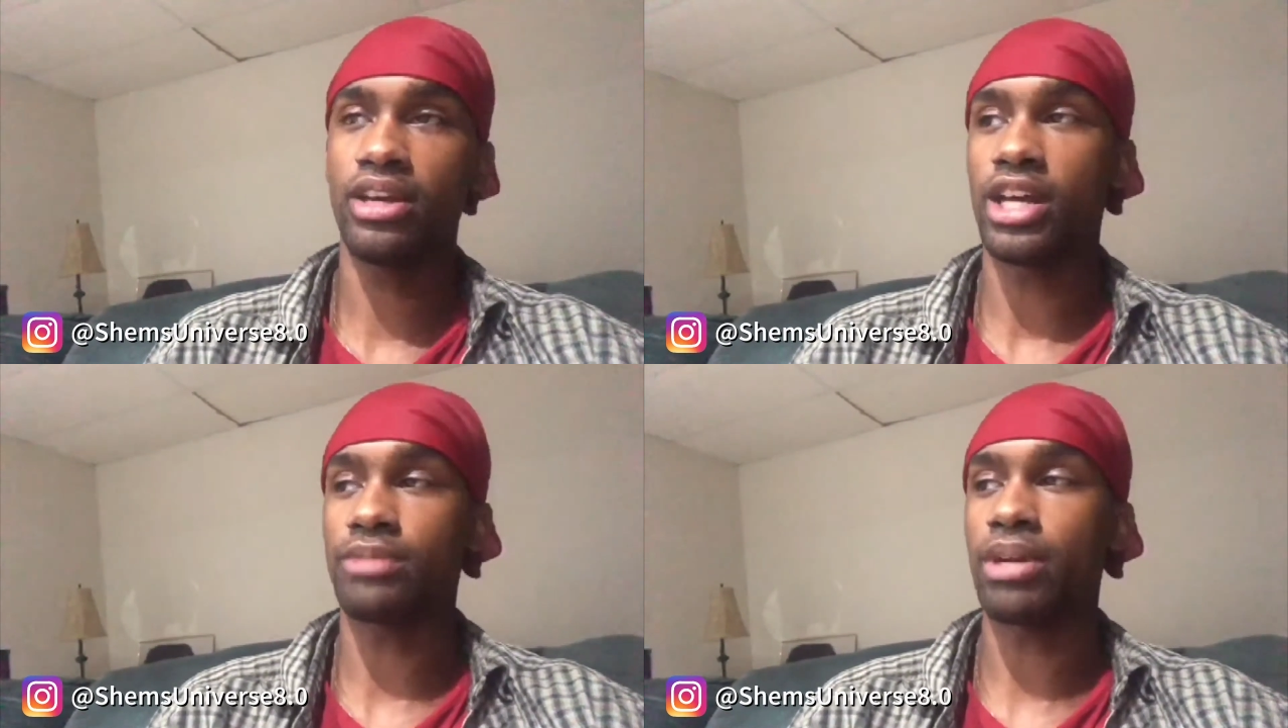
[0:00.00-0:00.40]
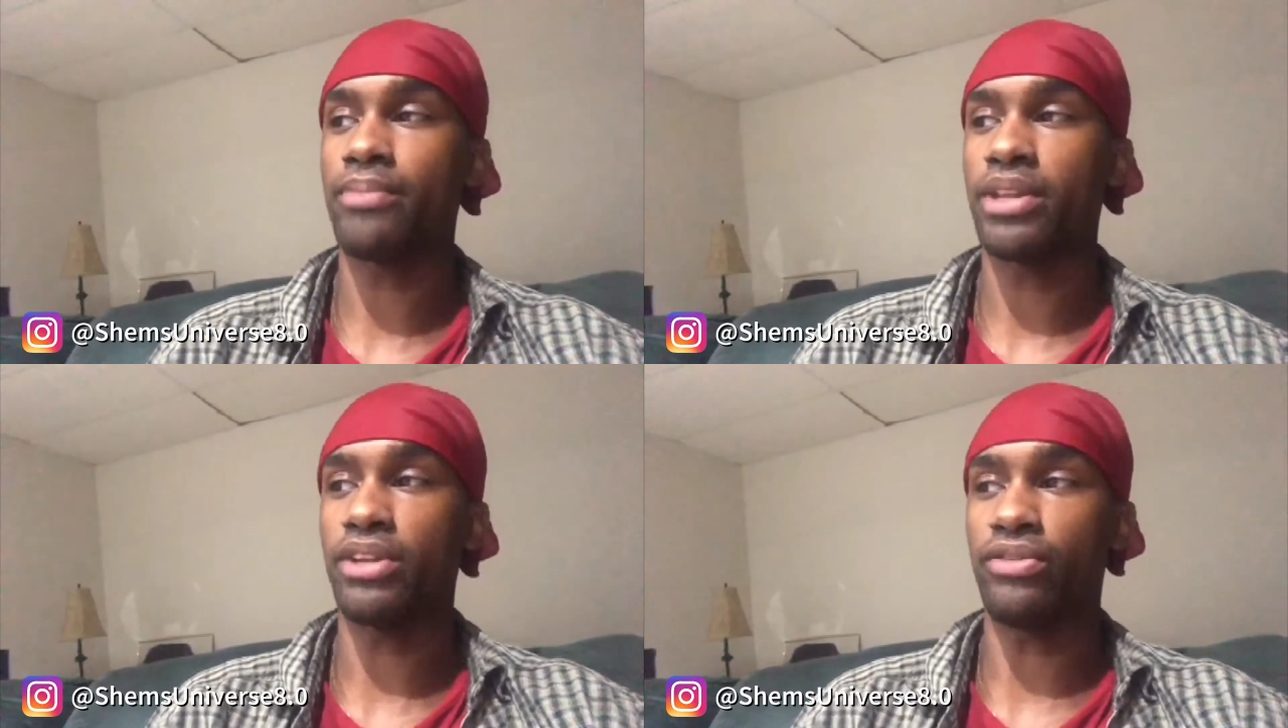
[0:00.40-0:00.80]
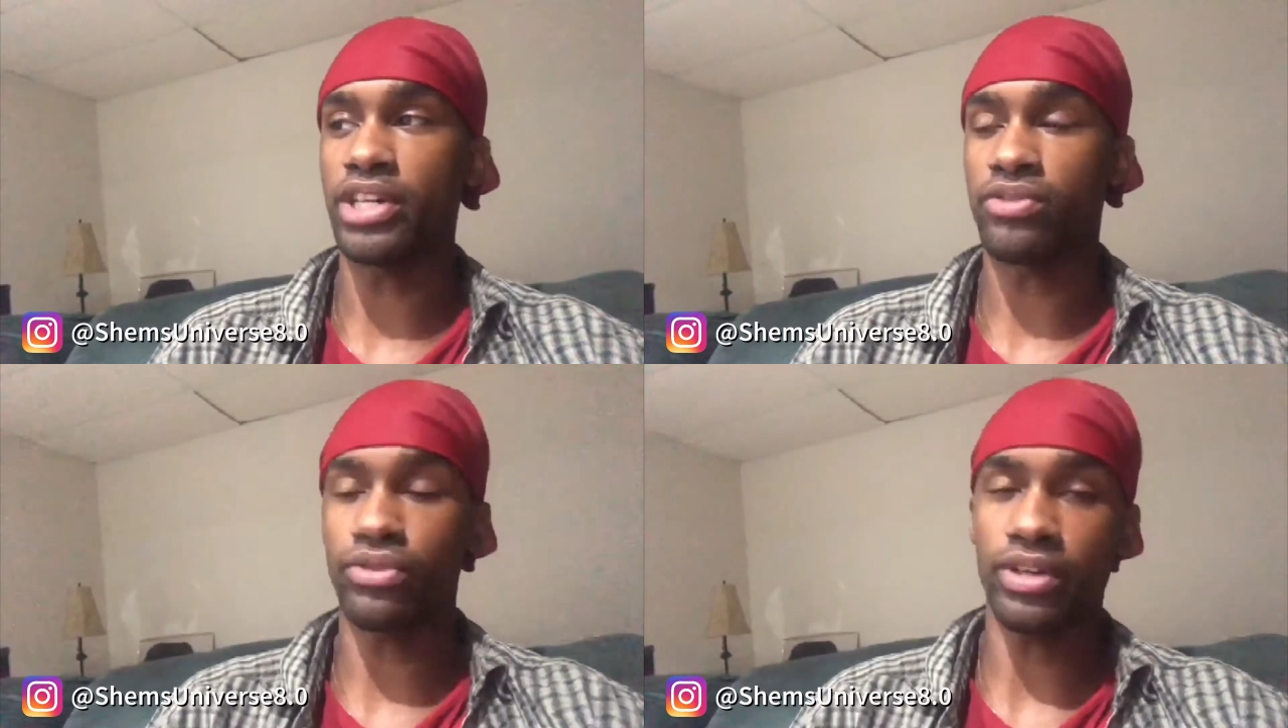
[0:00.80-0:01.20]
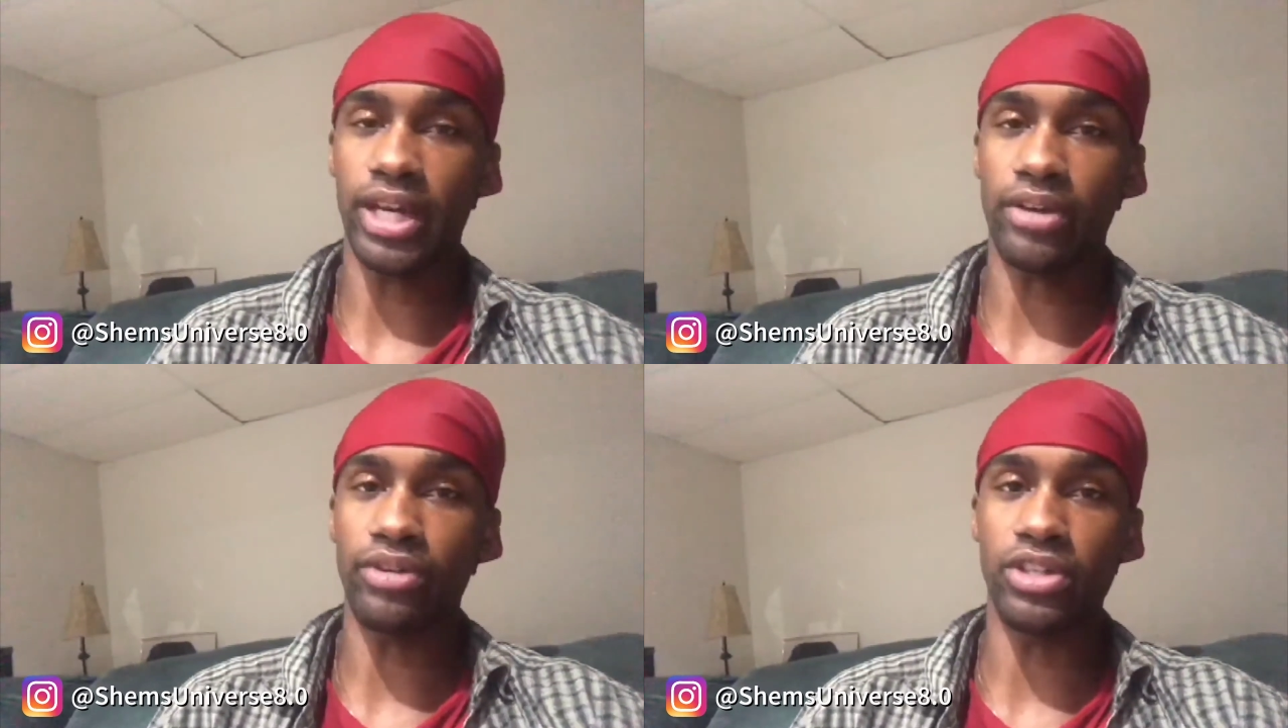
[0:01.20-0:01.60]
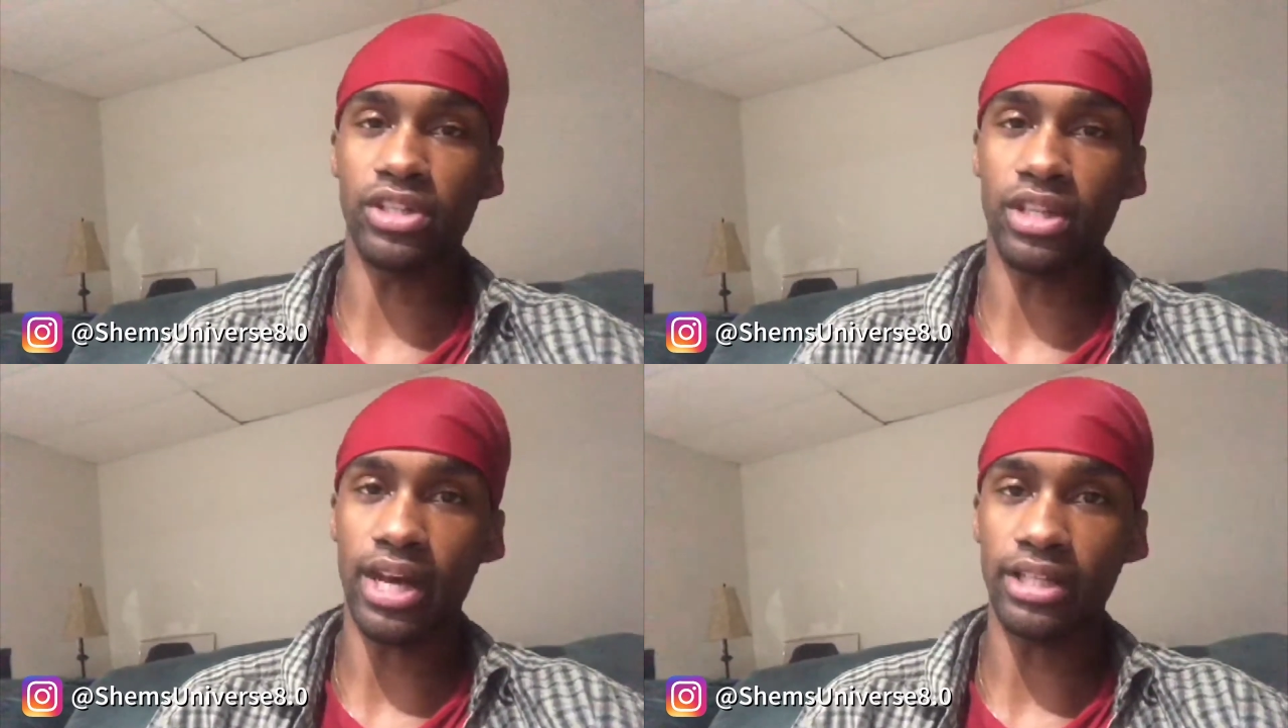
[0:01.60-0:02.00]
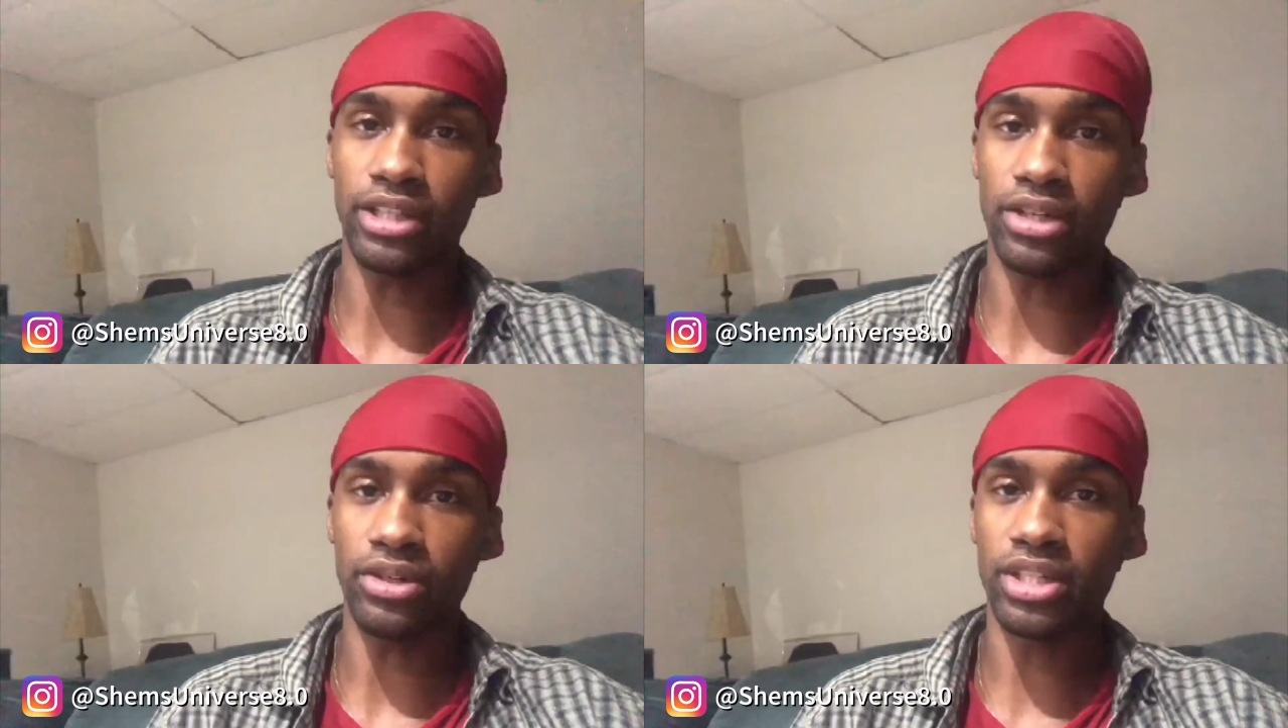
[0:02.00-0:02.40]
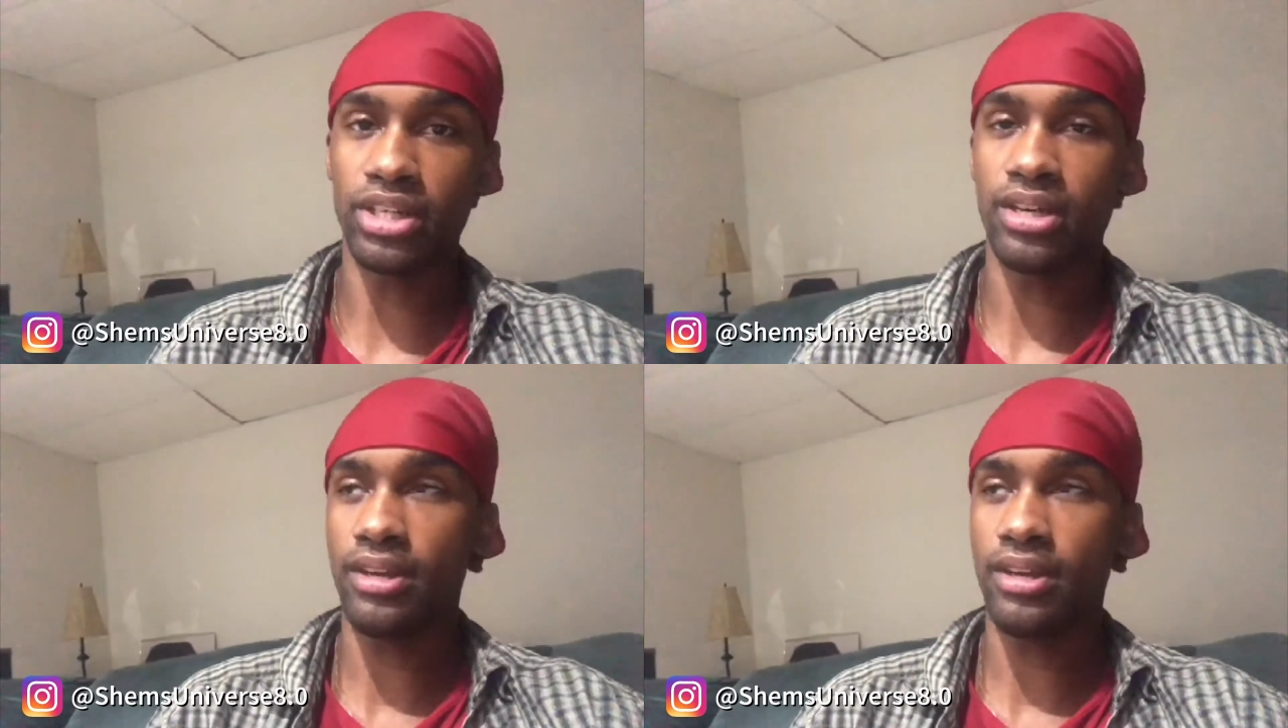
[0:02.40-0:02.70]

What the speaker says: That's my main advice for Aries in the ninth house.